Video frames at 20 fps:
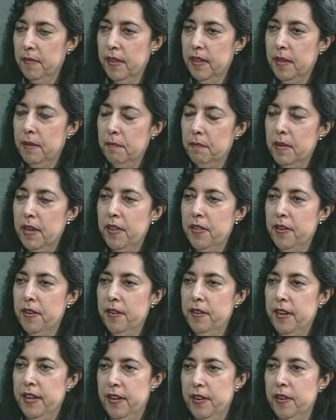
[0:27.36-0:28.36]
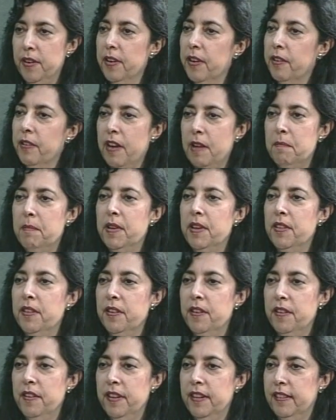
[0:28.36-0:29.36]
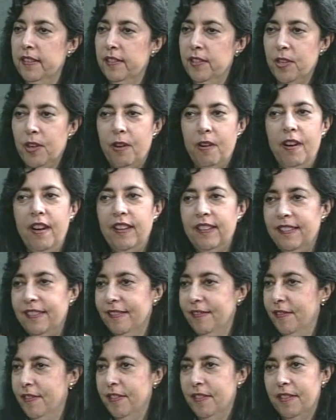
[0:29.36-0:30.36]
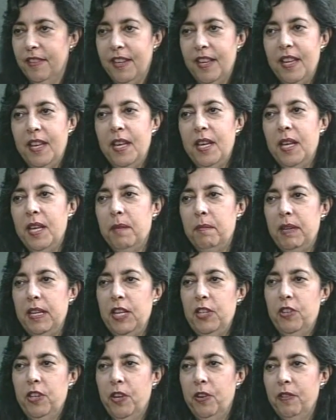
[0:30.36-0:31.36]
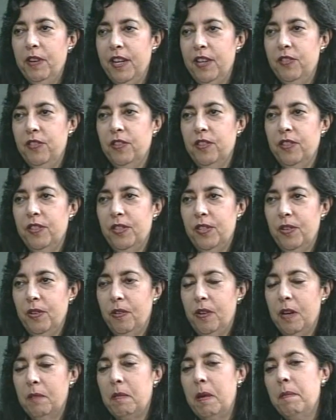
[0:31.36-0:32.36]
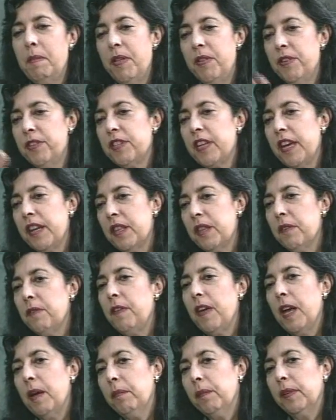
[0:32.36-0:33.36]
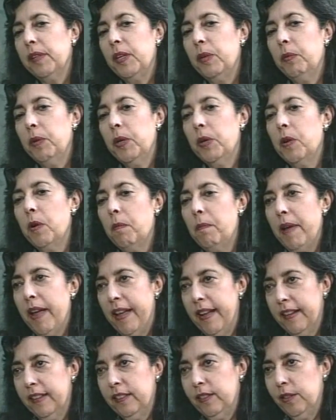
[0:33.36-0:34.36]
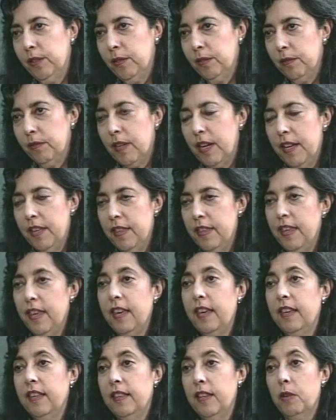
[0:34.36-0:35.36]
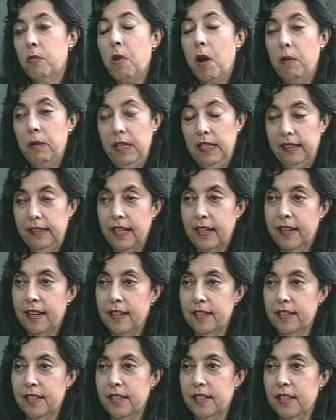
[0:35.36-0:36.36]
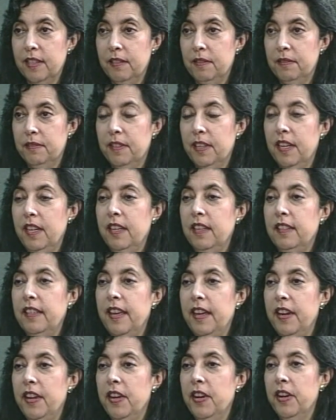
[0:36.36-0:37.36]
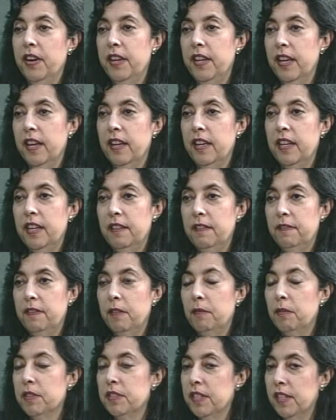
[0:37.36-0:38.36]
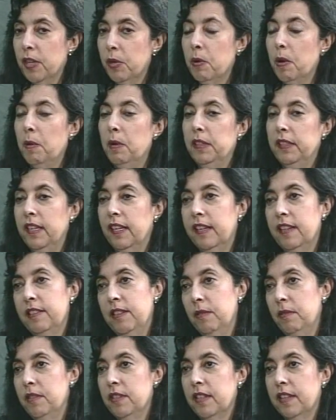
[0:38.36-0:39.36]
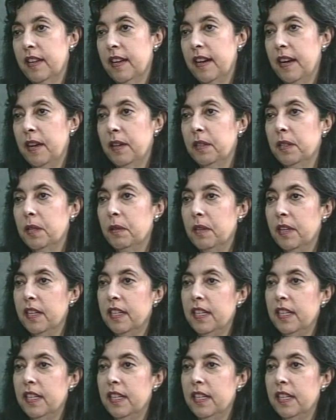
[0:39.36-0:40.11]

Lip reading: mother and her grandmother, and so on for many generations. So on my mother's side of the family, we go back to, I think, the Coahuiltecas of that area. If it wasn't the Coahuiltecas, it was the Carancoa.